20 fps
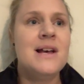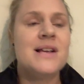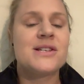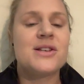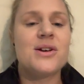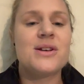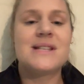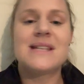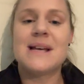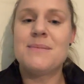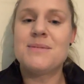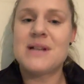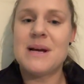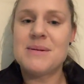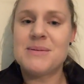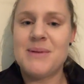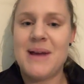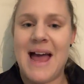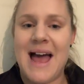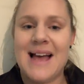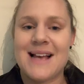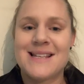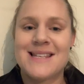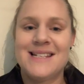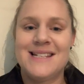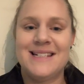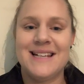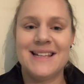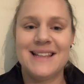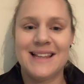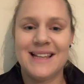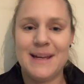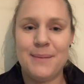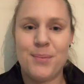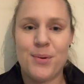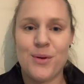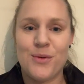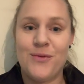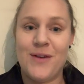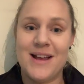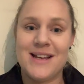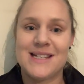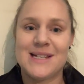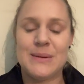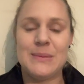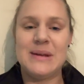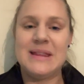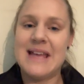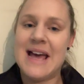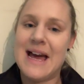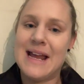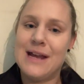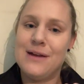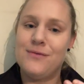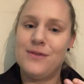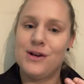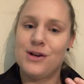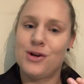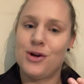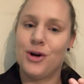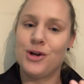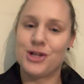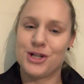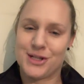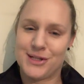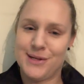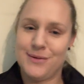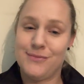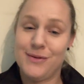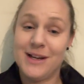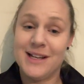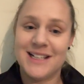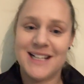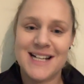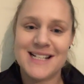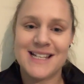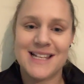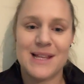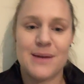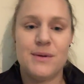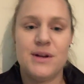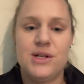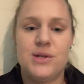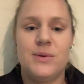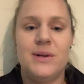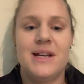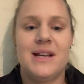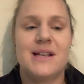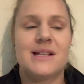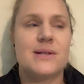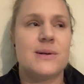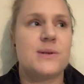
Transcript: So sometimes we accidentally prevent it without even consciously realizing that we're doing it.